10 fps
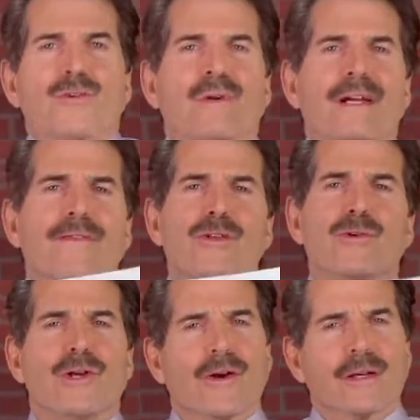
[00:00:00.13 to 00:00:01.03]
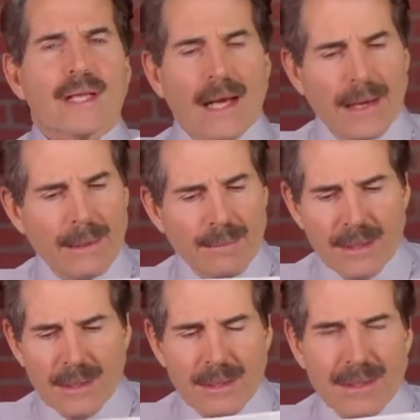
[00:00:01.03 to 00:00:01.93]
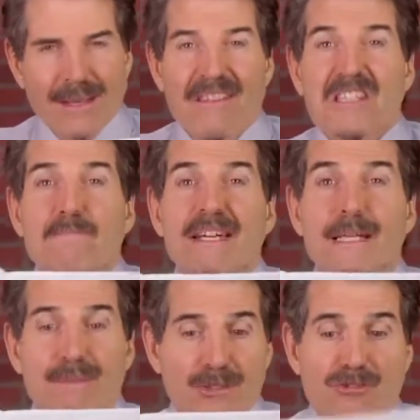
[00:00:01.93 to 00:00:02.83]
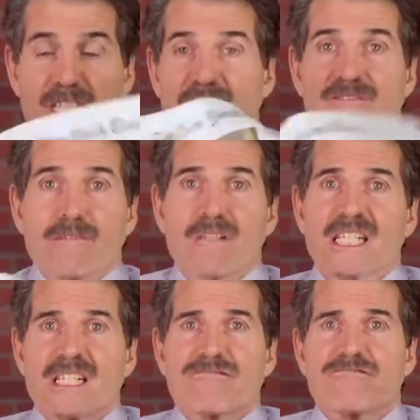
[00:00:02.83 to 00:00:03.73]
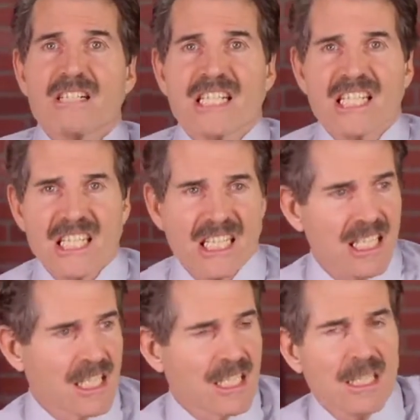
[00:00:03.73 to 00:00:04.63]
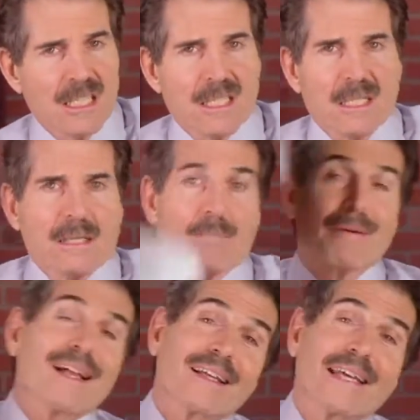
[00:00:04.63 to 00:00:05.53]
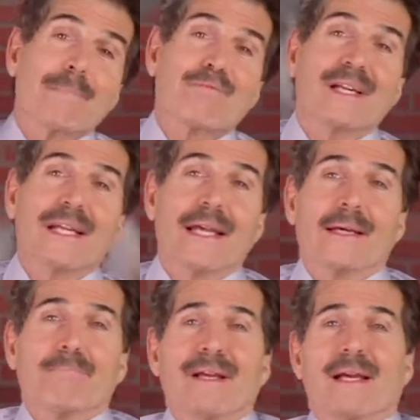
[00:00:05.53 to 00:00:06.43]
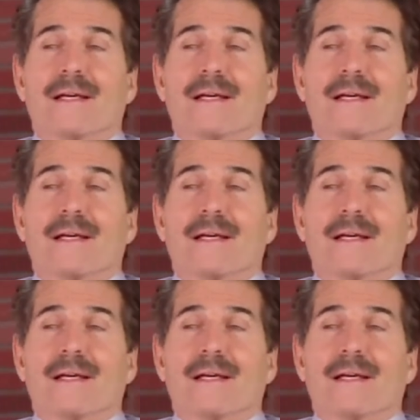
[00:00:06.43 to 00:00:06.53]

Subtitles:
Do you read the New York Times? This paper drives me crazy. But I'll keep reading it